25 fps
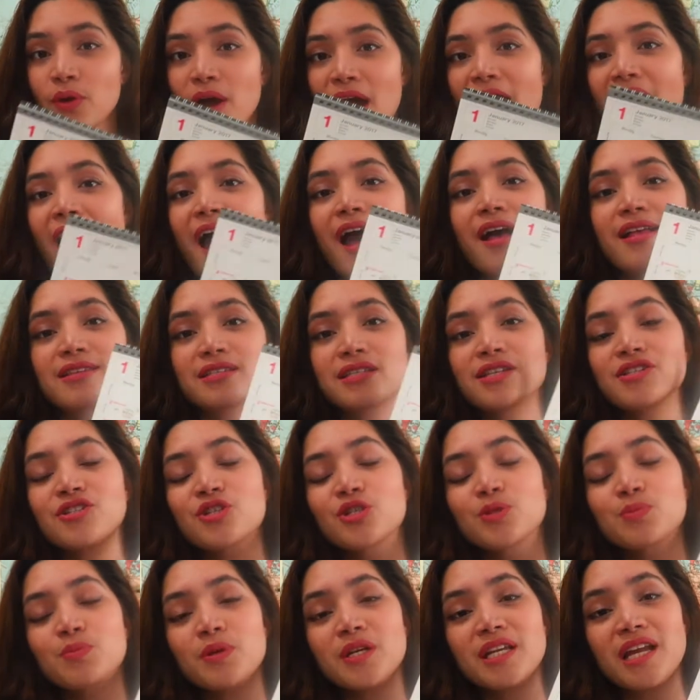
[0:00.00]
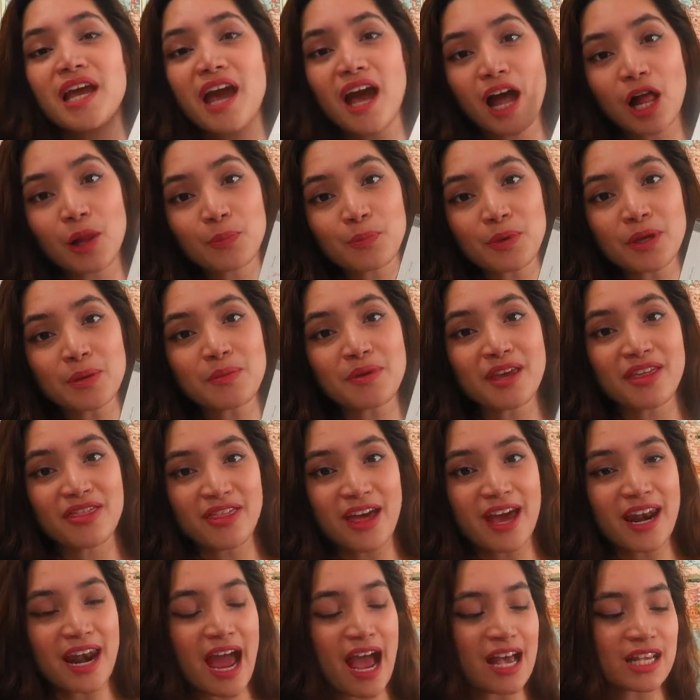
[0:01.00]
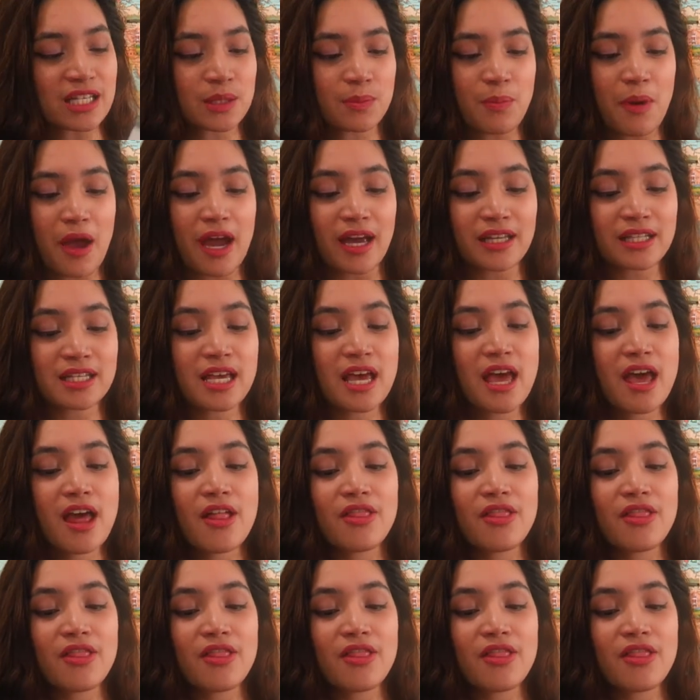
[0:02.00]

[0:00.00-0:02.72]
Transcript: Hands has just been helping me in that aspect.